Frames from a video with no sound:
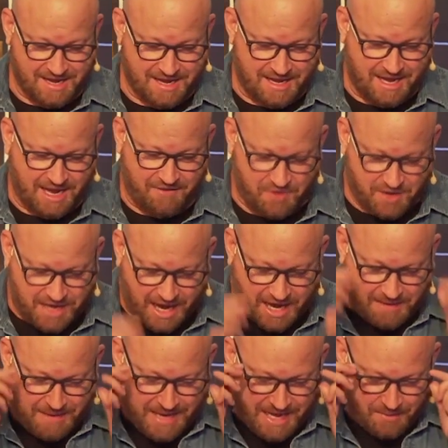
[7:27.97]
If you came
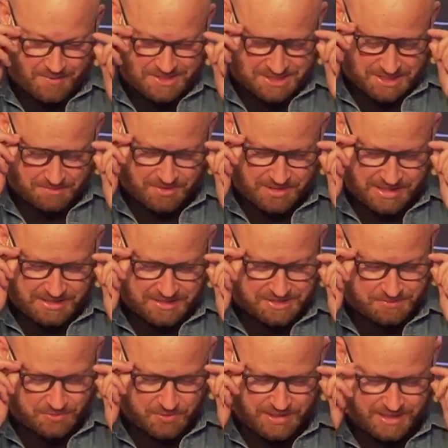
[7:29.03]
here with somebody this
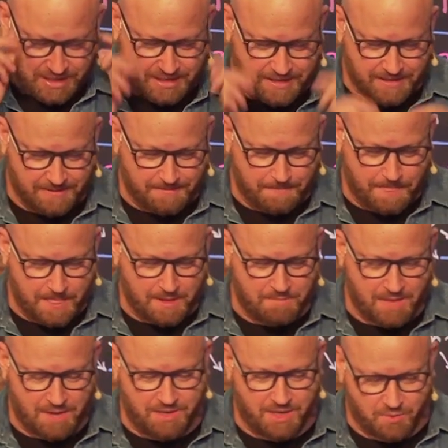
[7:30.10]
morning,
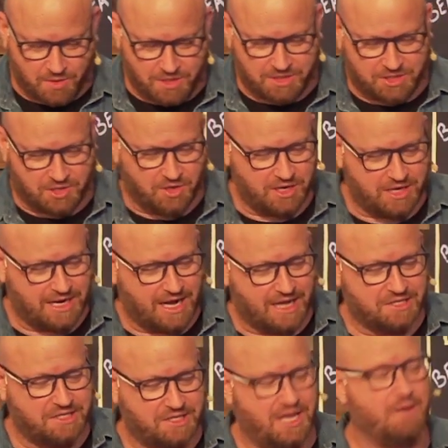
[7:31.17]
maybe you want to turn and
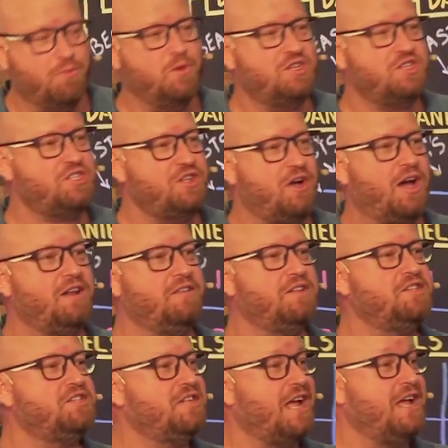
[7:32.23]
ask them which side of the
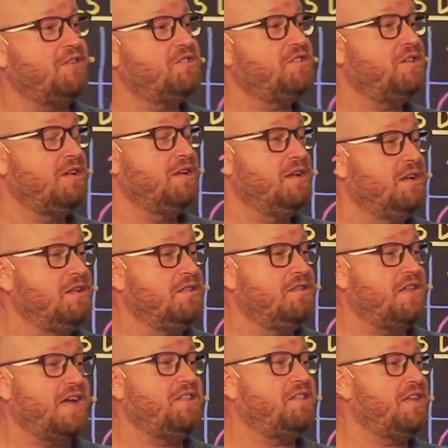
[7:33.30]
scales
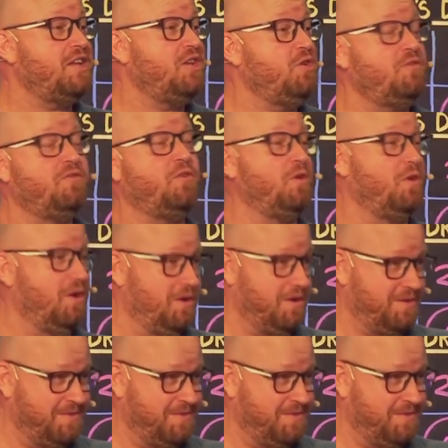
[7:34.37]
they think you fall on.